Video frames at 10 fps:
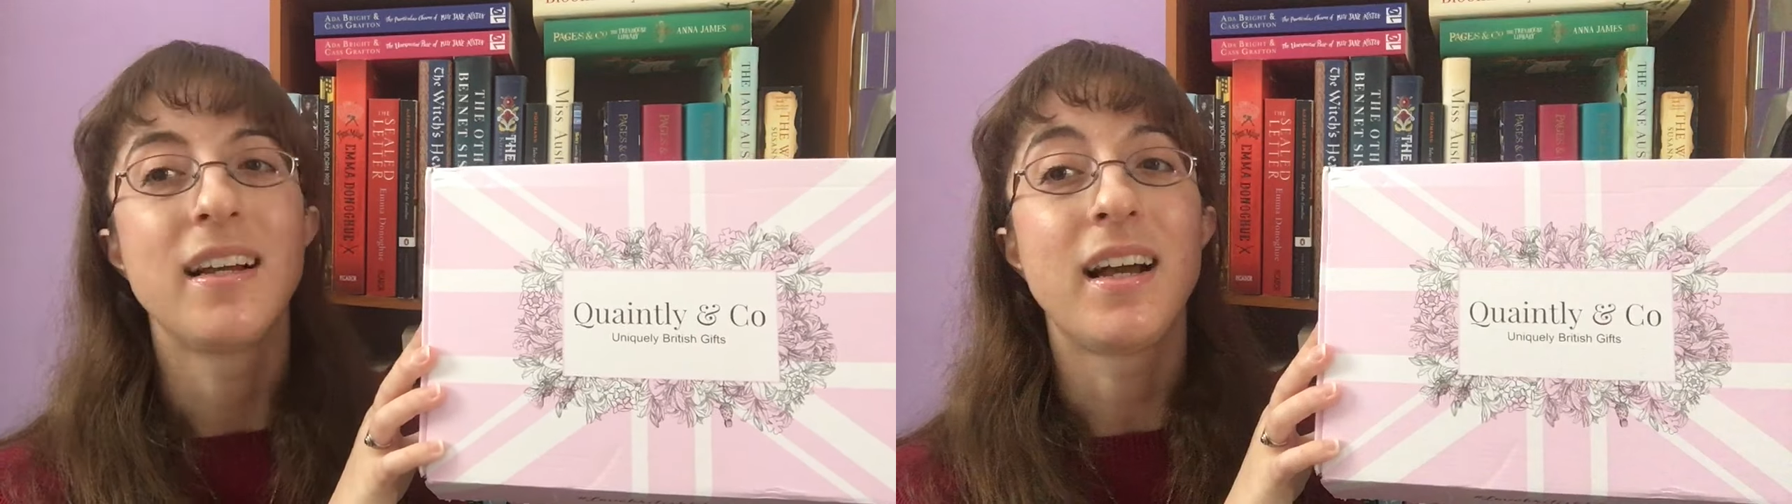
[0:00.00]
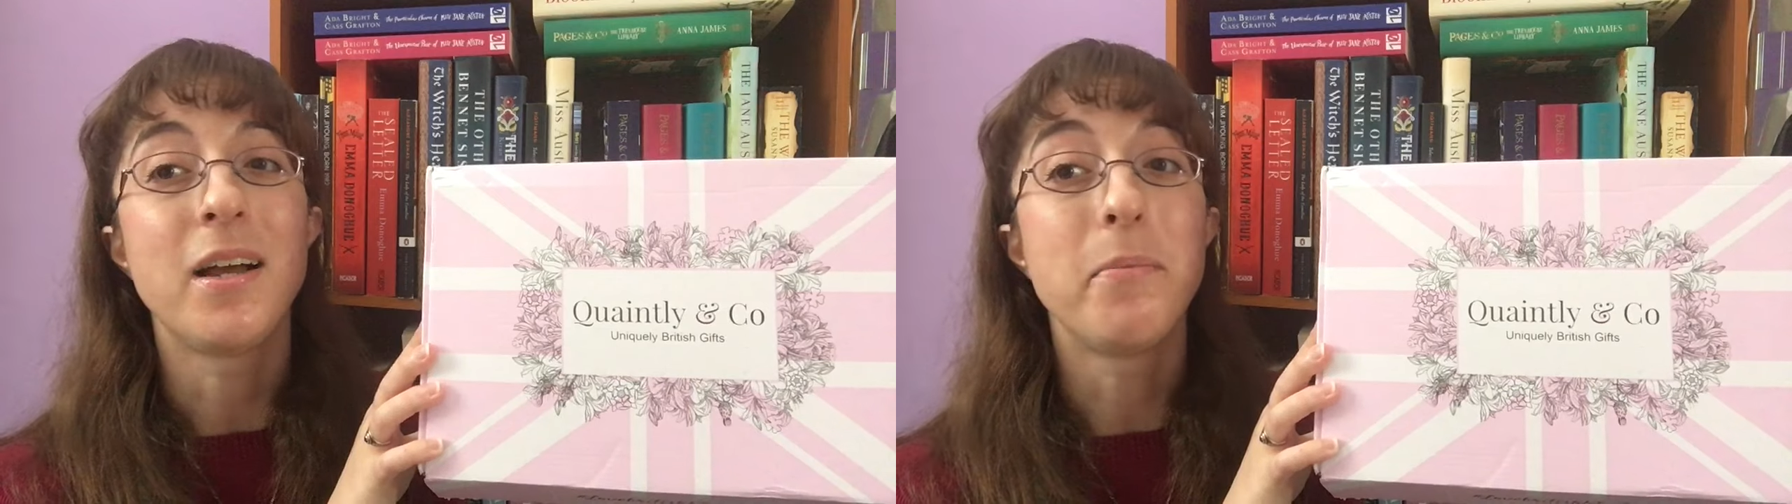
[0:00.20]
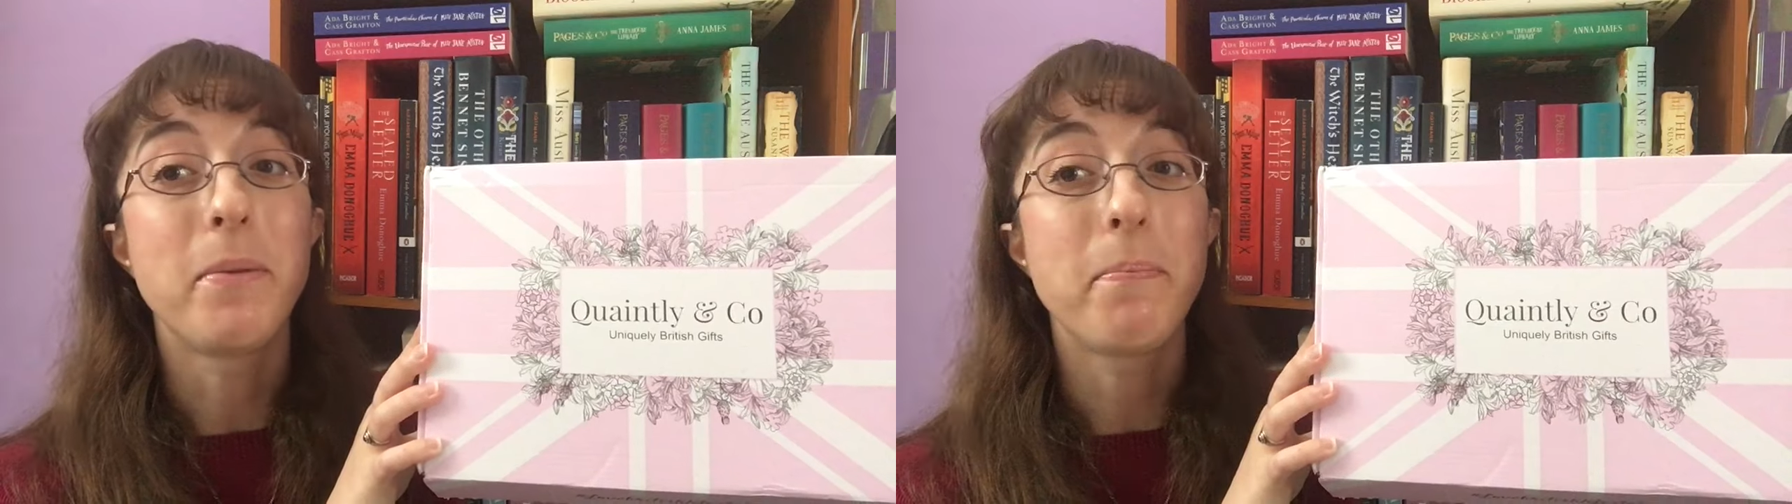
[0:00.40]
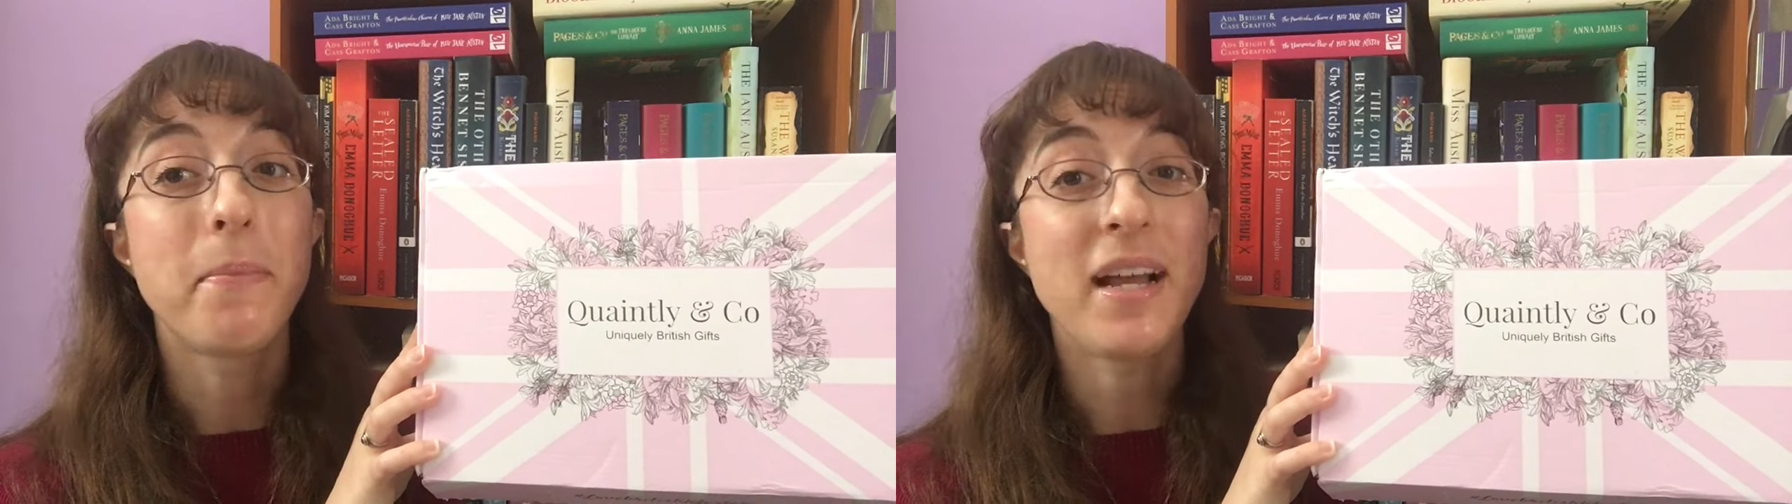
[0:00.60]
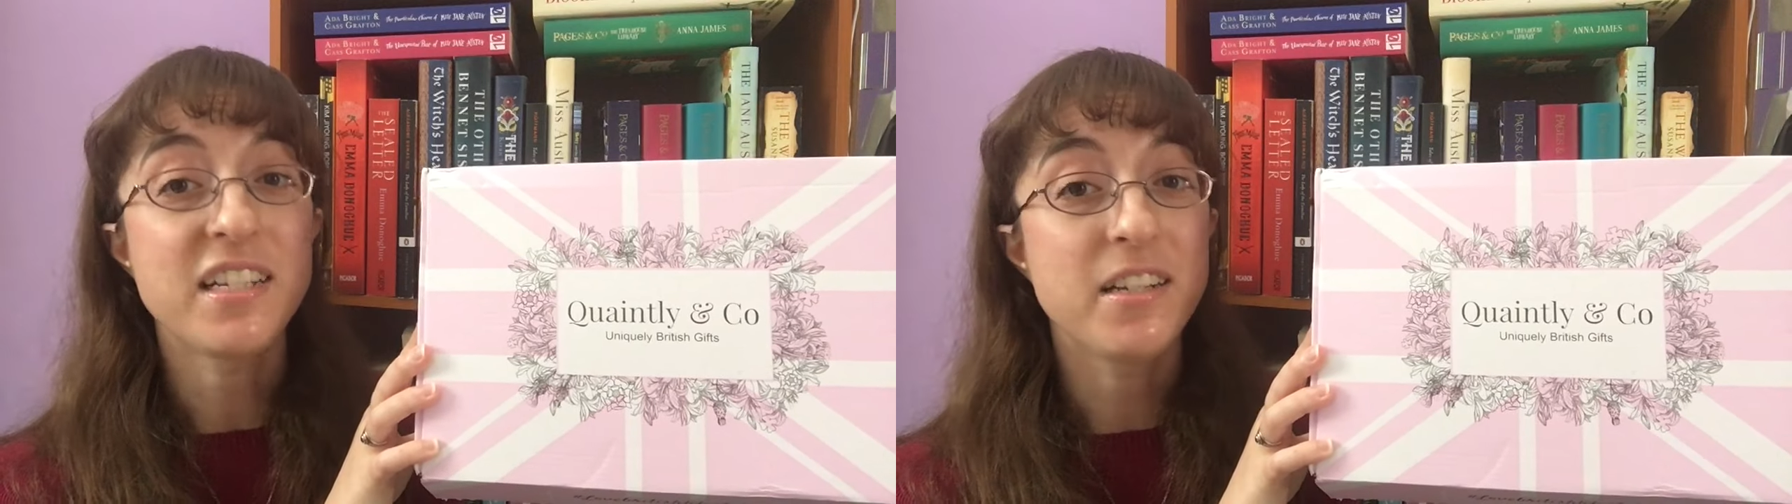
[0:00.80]
I am a
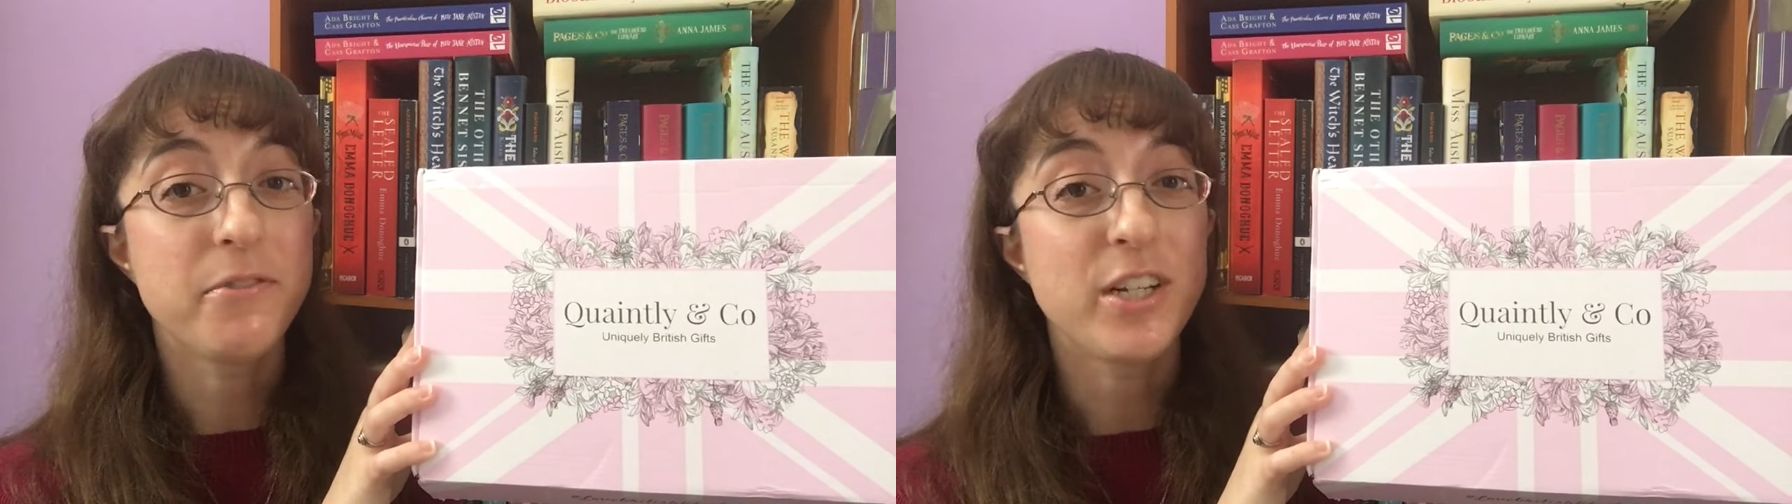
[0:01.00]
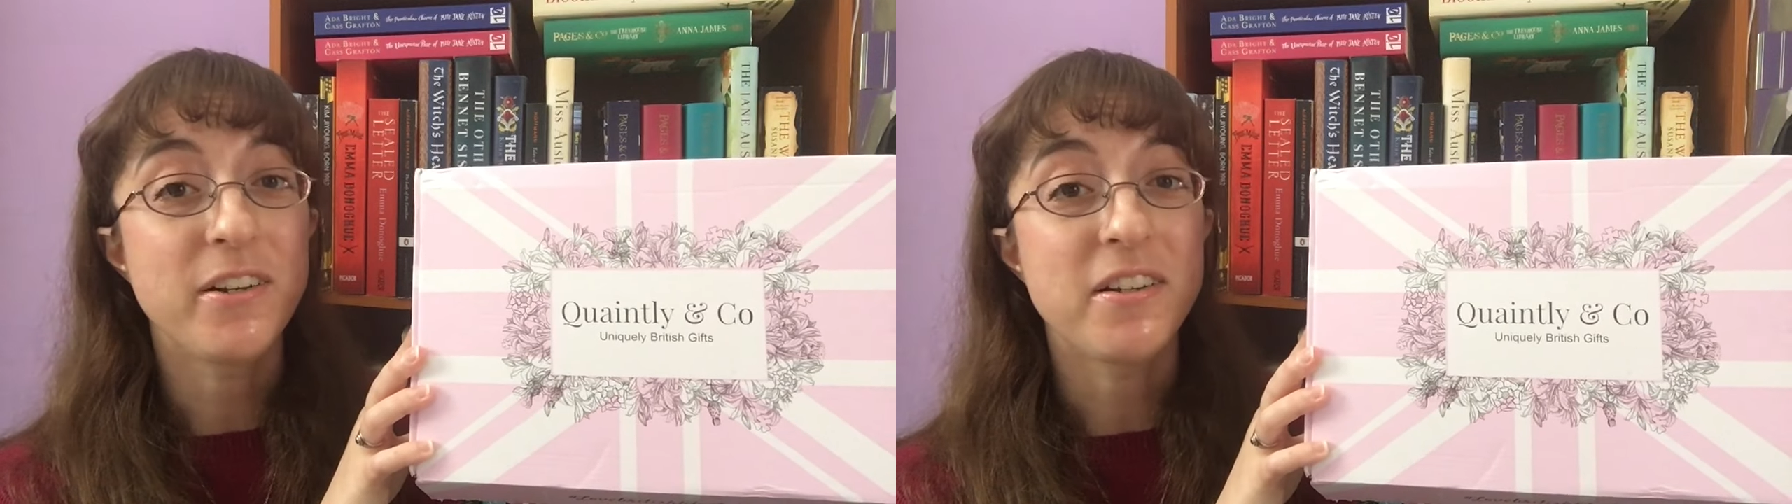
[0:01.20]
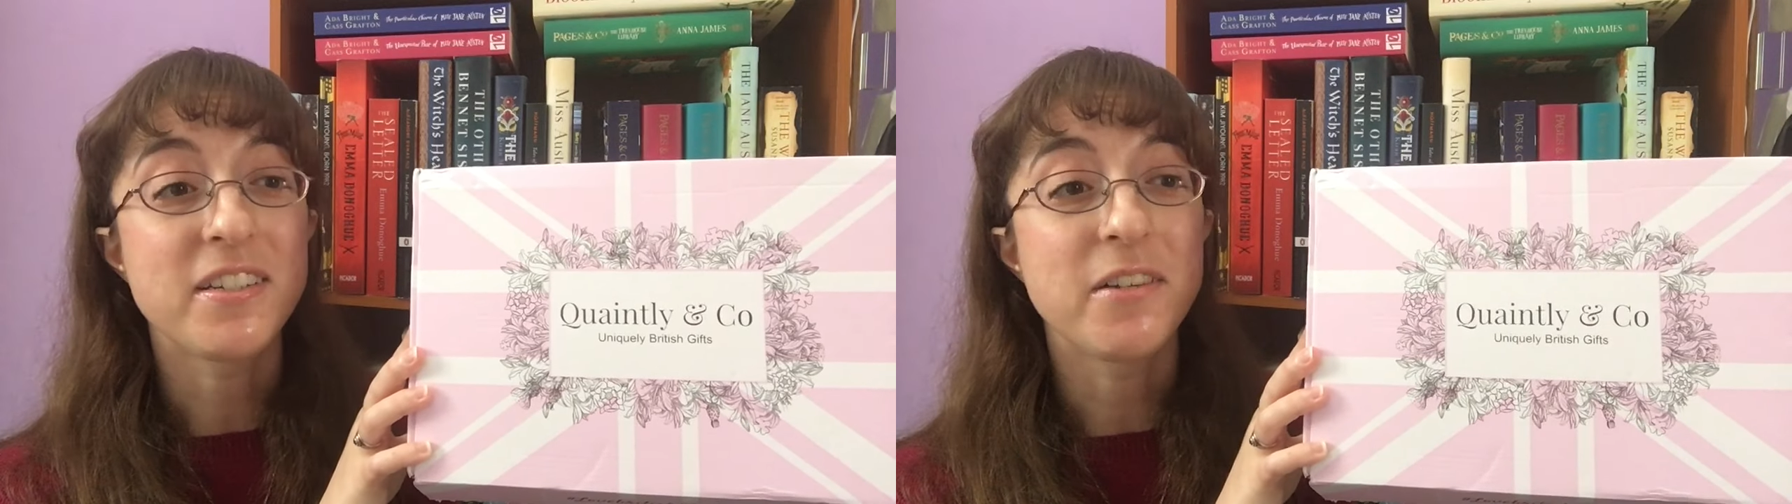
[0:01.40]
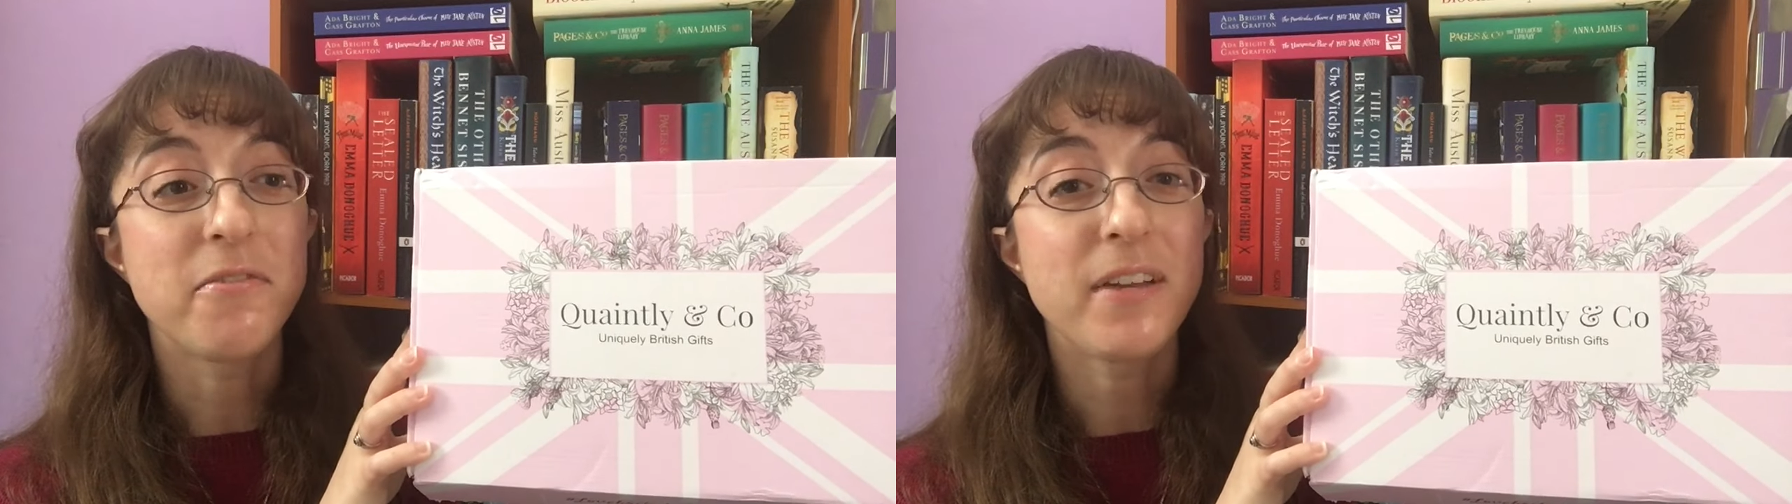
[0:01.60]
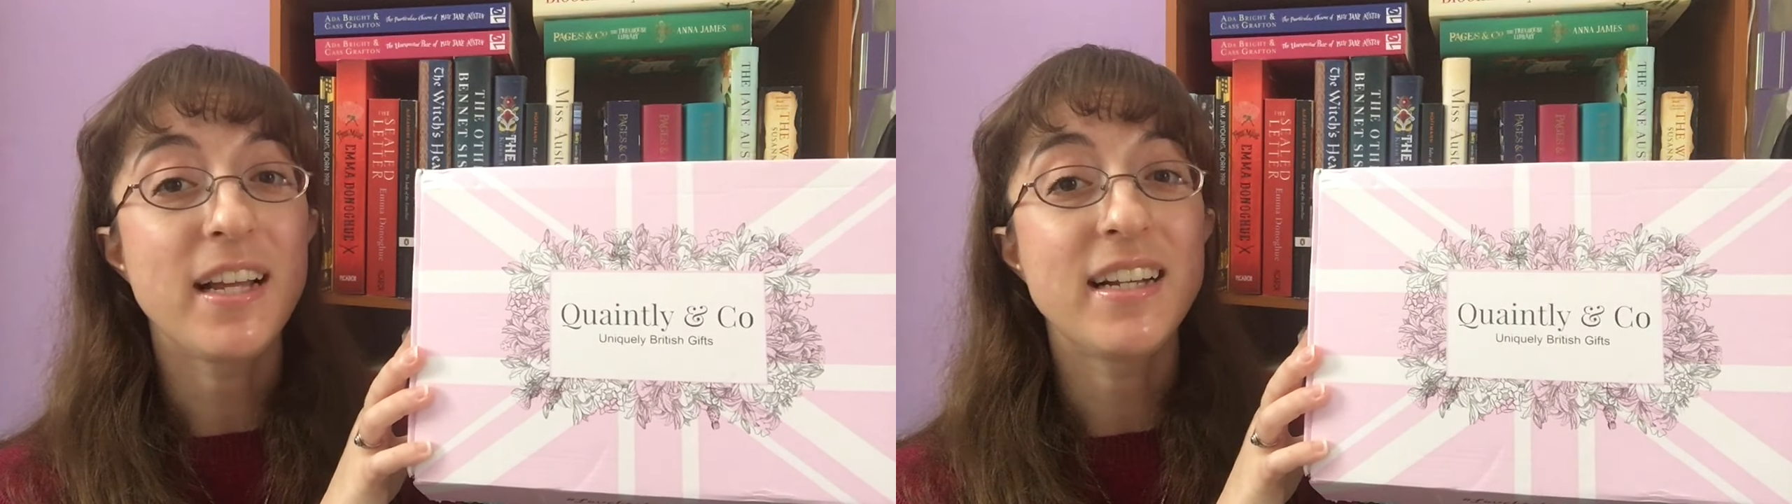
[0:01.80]
massive Jane Austen
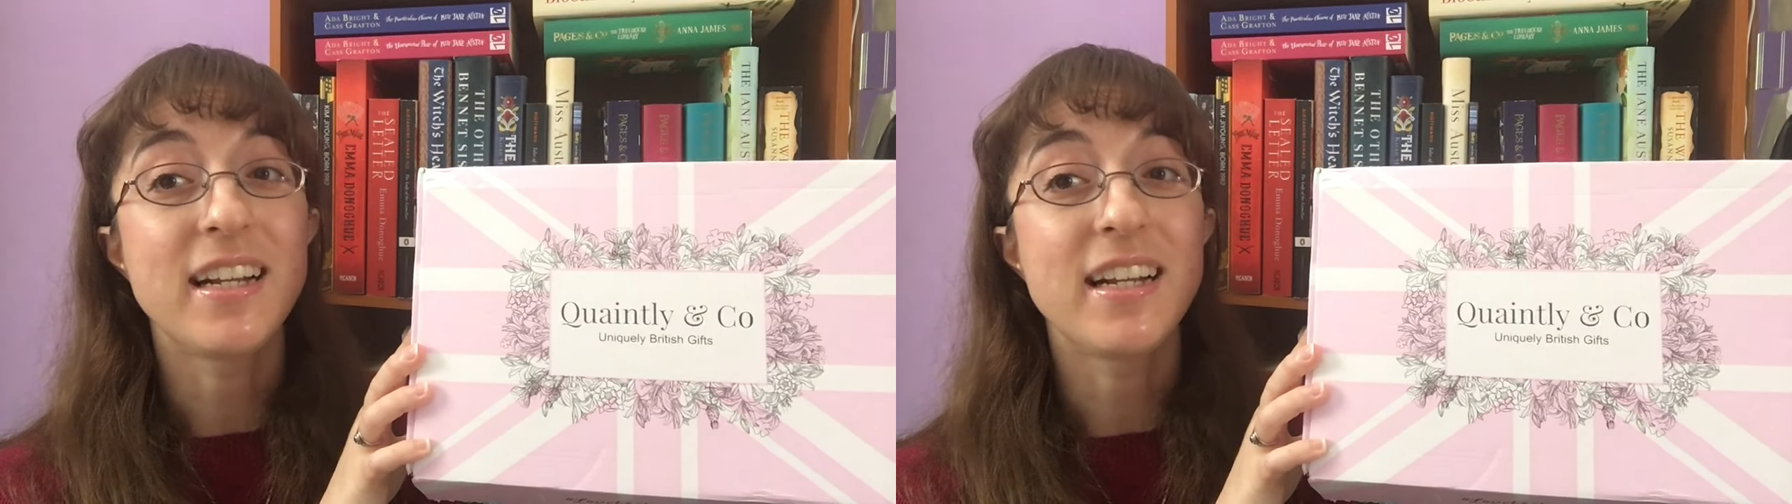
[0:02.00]
fan